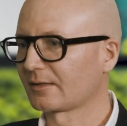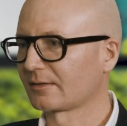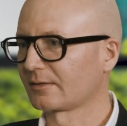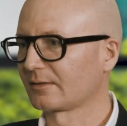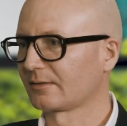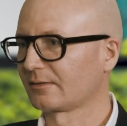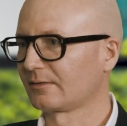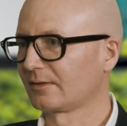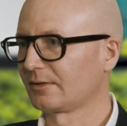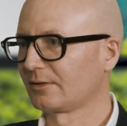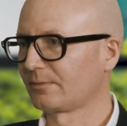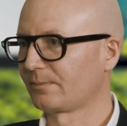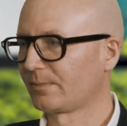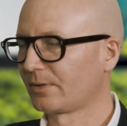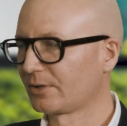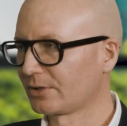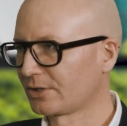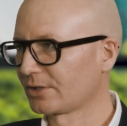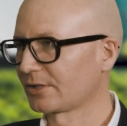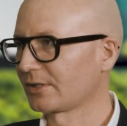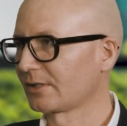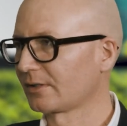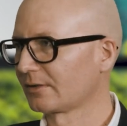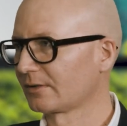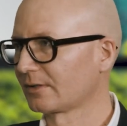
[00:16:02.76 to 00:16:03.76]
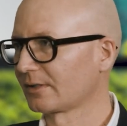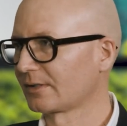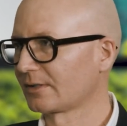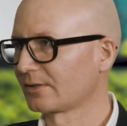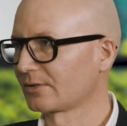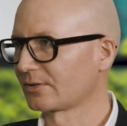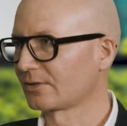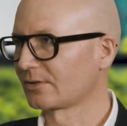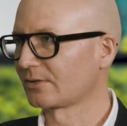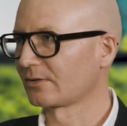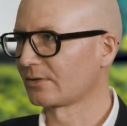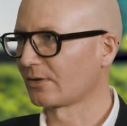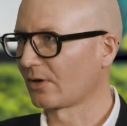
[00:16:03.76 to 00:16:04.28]
the, the, purchasing
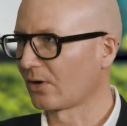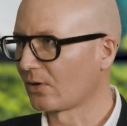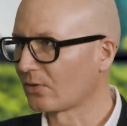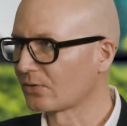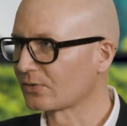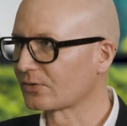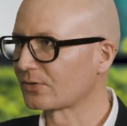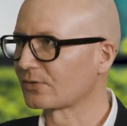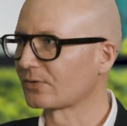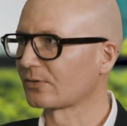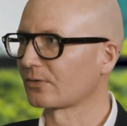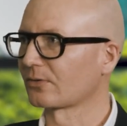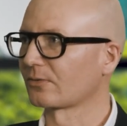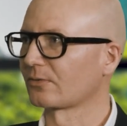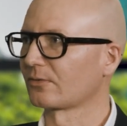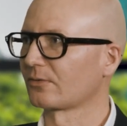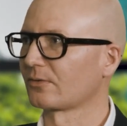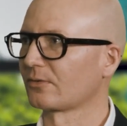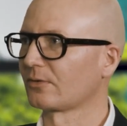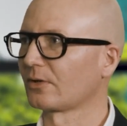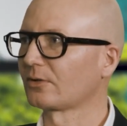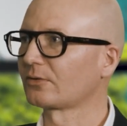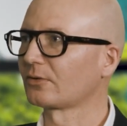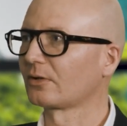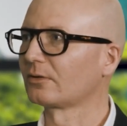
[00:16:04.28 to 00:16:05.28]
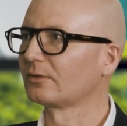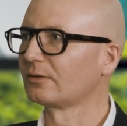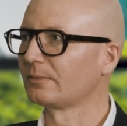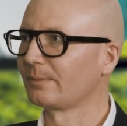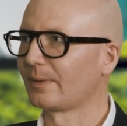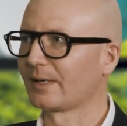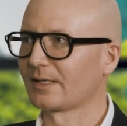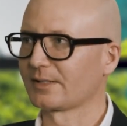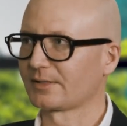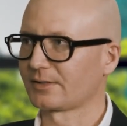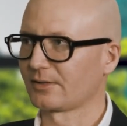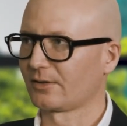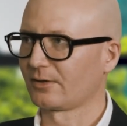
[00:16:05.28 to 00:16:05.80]
decision also not only
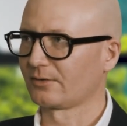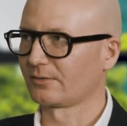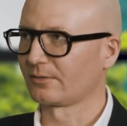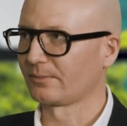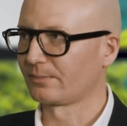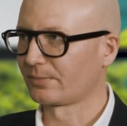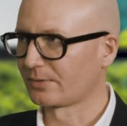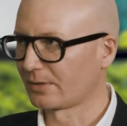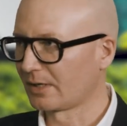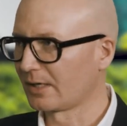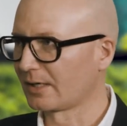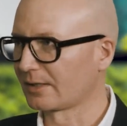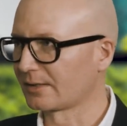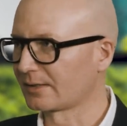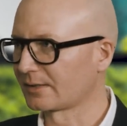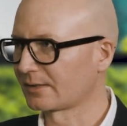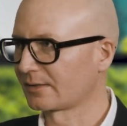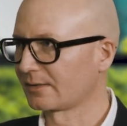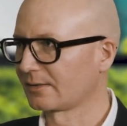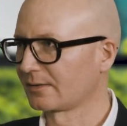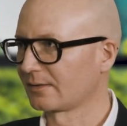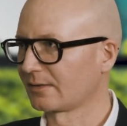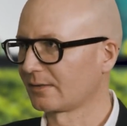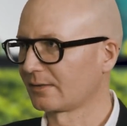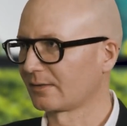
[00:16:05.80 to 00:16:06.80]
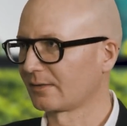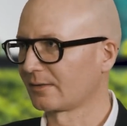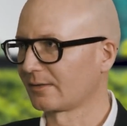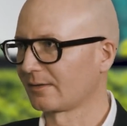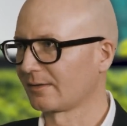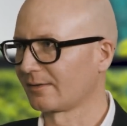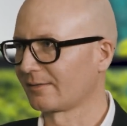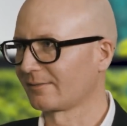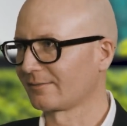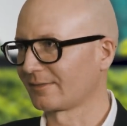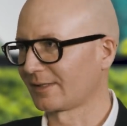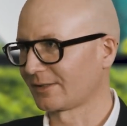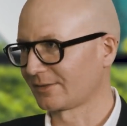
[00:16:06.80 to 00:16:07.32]
based on the price mm.
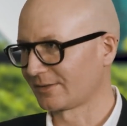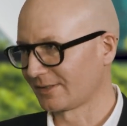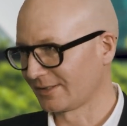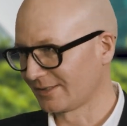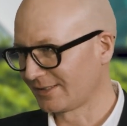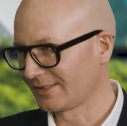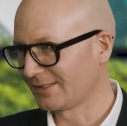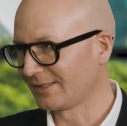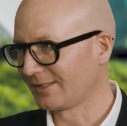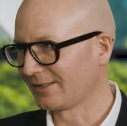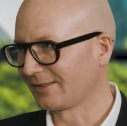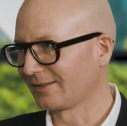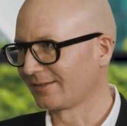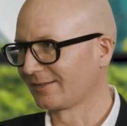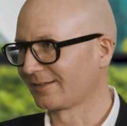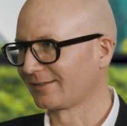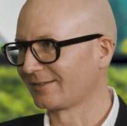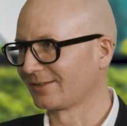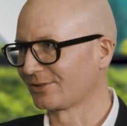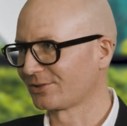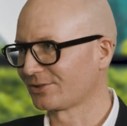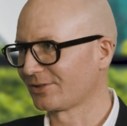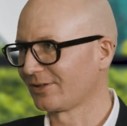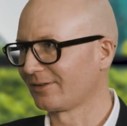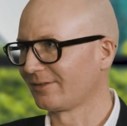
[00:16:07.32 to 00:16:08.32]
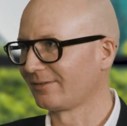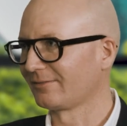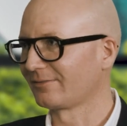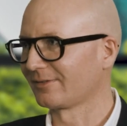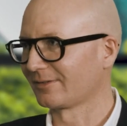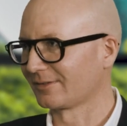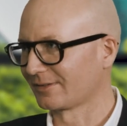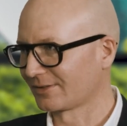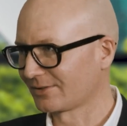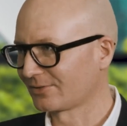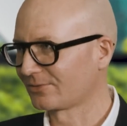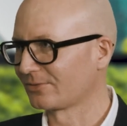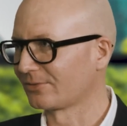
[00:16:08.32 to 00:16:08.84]
Uh, that they see at the shelf in
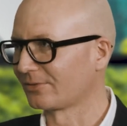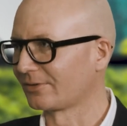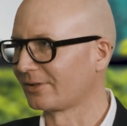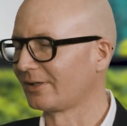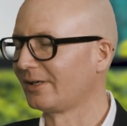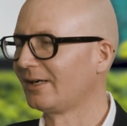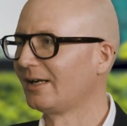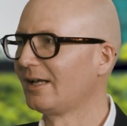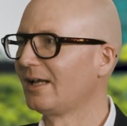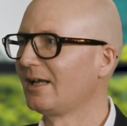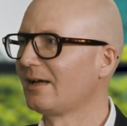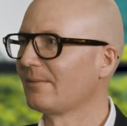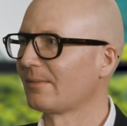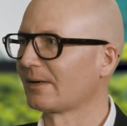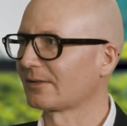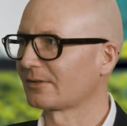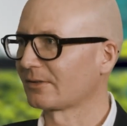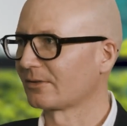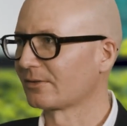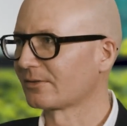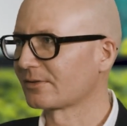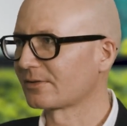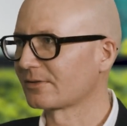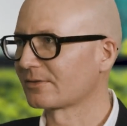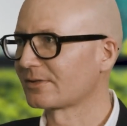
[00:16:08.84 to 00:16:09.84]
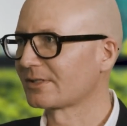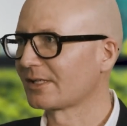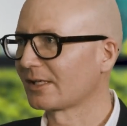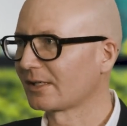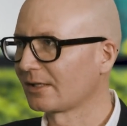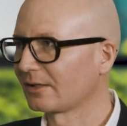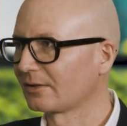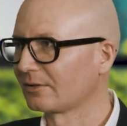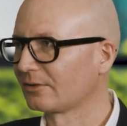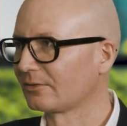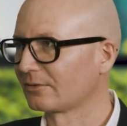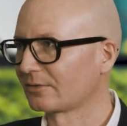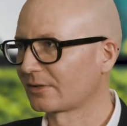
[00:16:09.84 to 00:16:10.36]
the store, but also
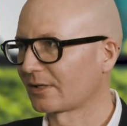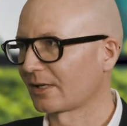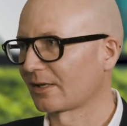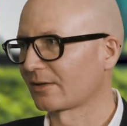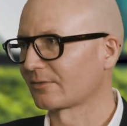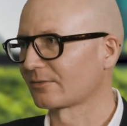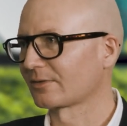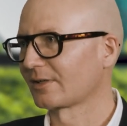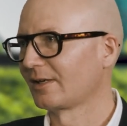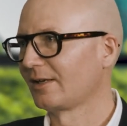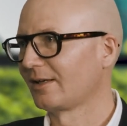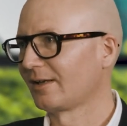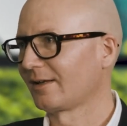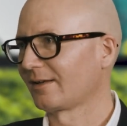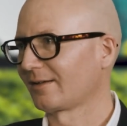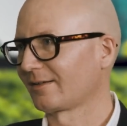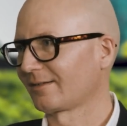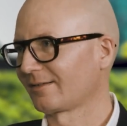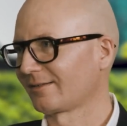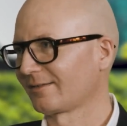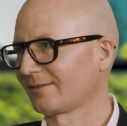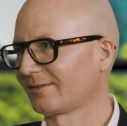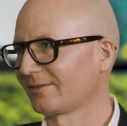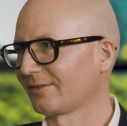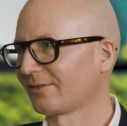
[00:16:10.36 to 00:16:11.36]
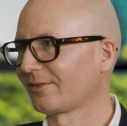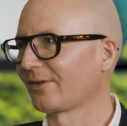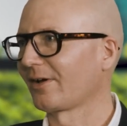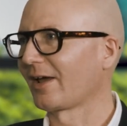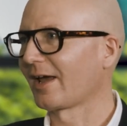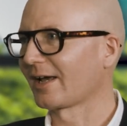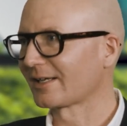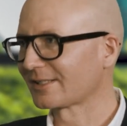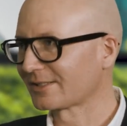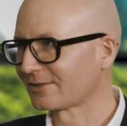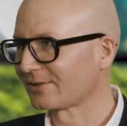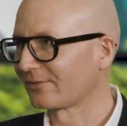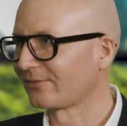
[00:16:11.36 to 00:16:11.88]
taking into account uh, you know
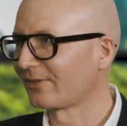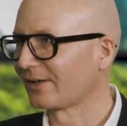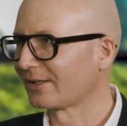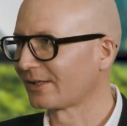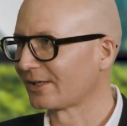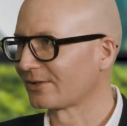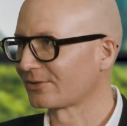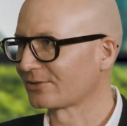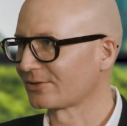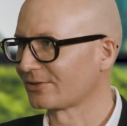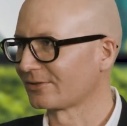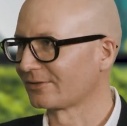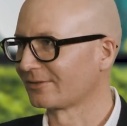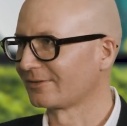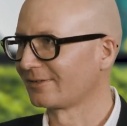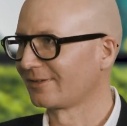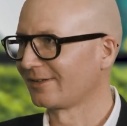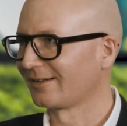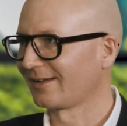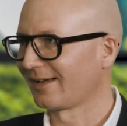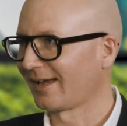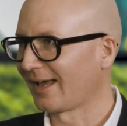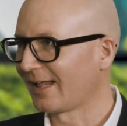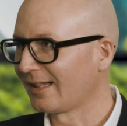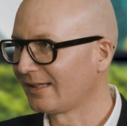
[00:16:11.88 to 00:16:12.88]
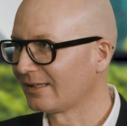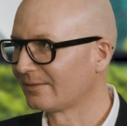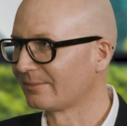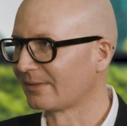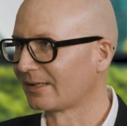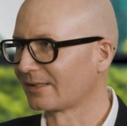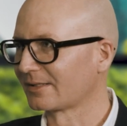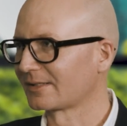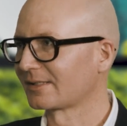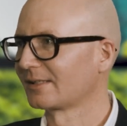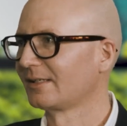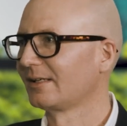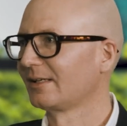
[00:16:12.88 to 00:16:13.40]
extra financial
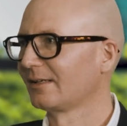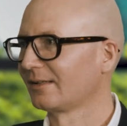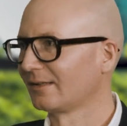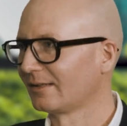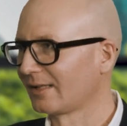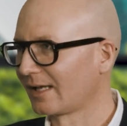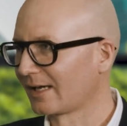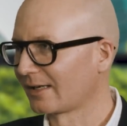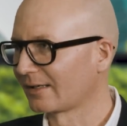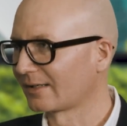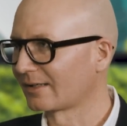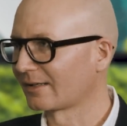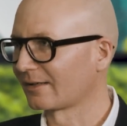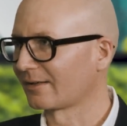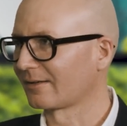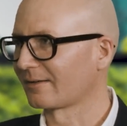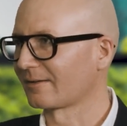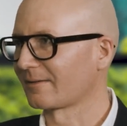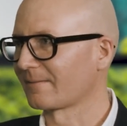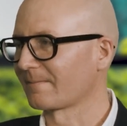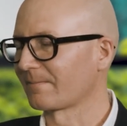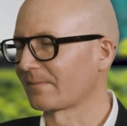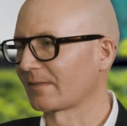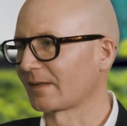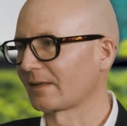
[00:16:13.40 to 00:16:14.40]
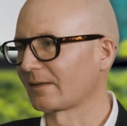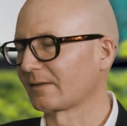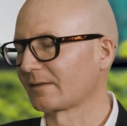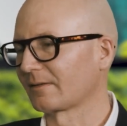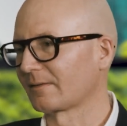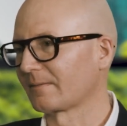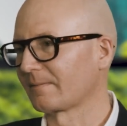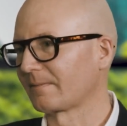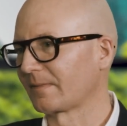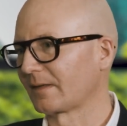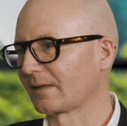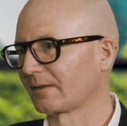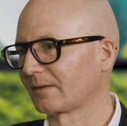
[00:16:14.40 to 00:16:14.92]
elements like um,
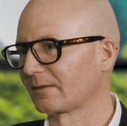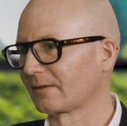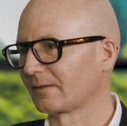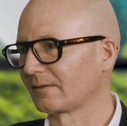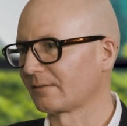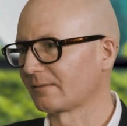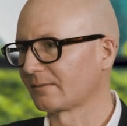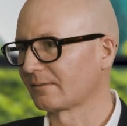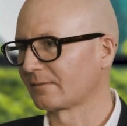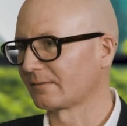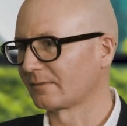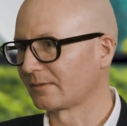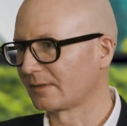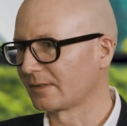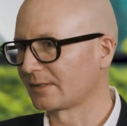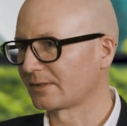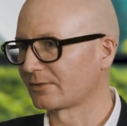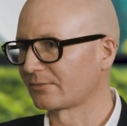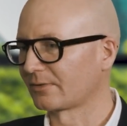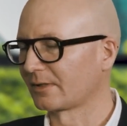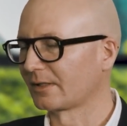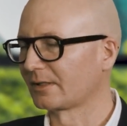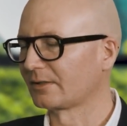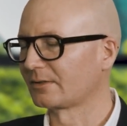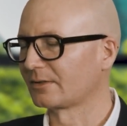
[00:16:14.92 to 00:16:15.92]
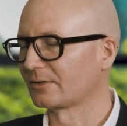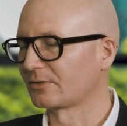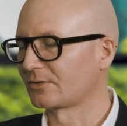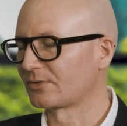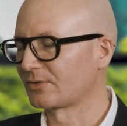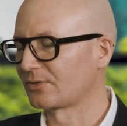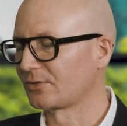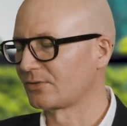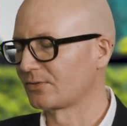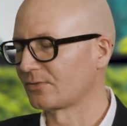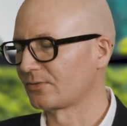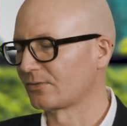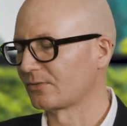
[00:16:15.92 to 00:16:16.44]
um uh, this related
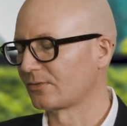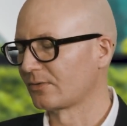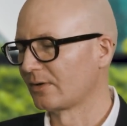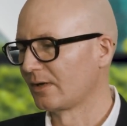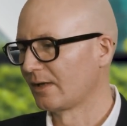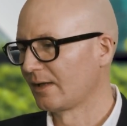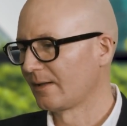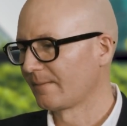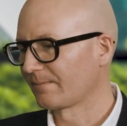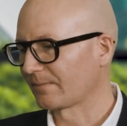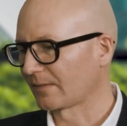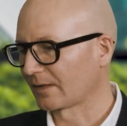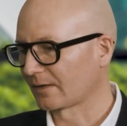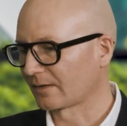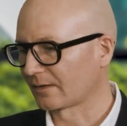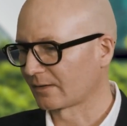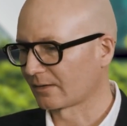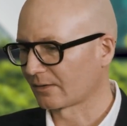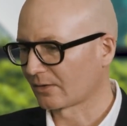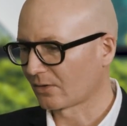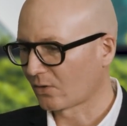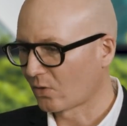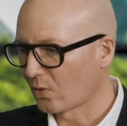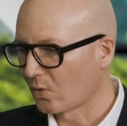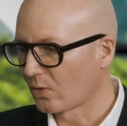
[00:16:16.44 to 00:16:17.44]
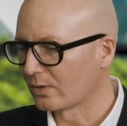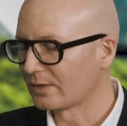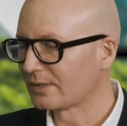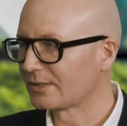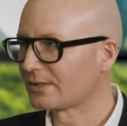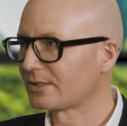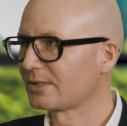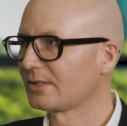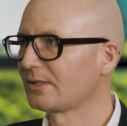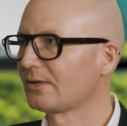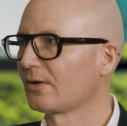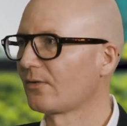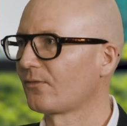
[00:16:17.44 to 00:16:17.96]
to uh,
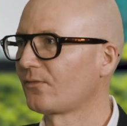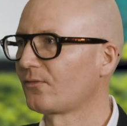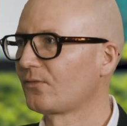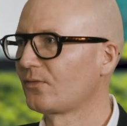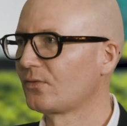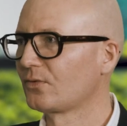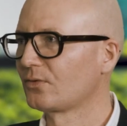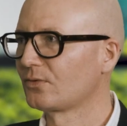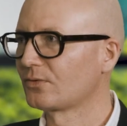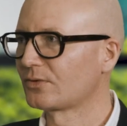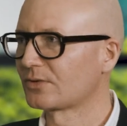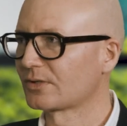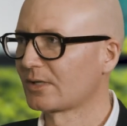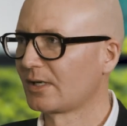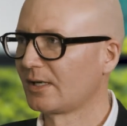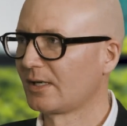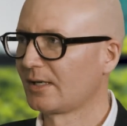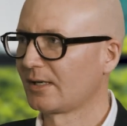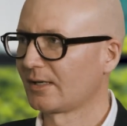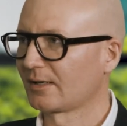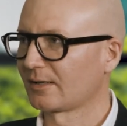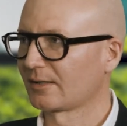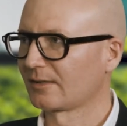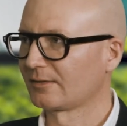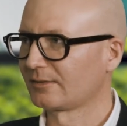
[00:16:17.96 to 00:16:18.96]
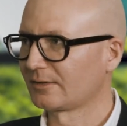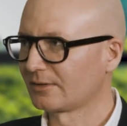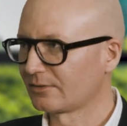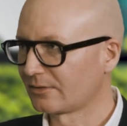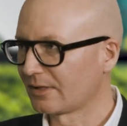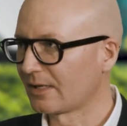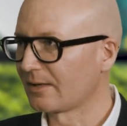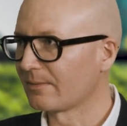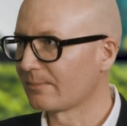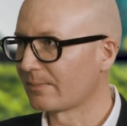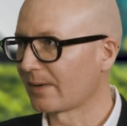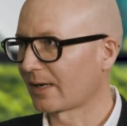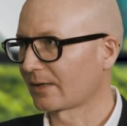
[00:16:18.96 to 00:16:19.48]
quality of food, uh, their
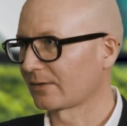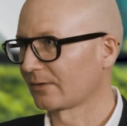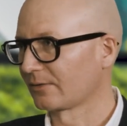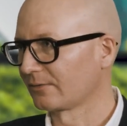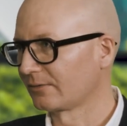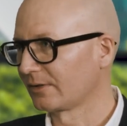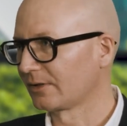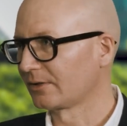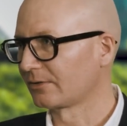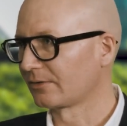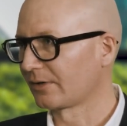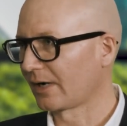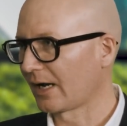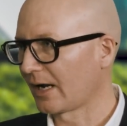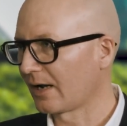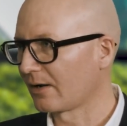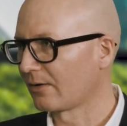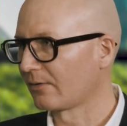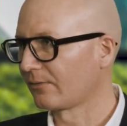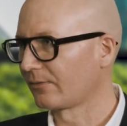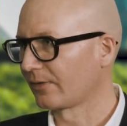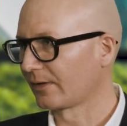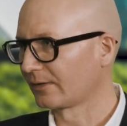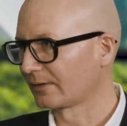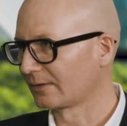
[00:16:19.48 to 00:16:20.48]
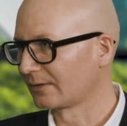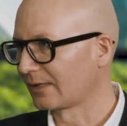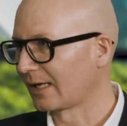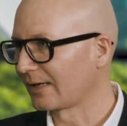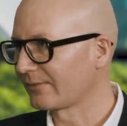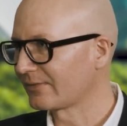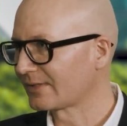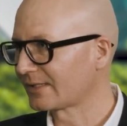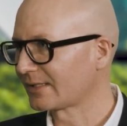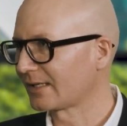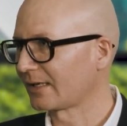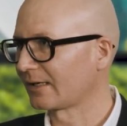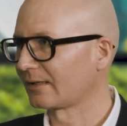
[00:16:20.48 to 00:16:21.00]
impact on the, your health and the
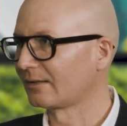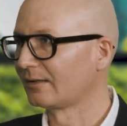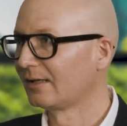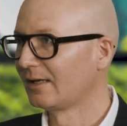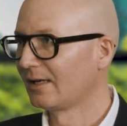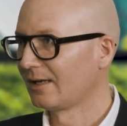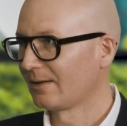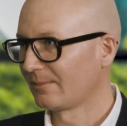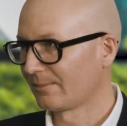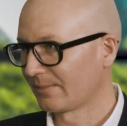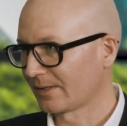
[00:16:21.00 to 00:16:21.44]
lifestyle, yeah.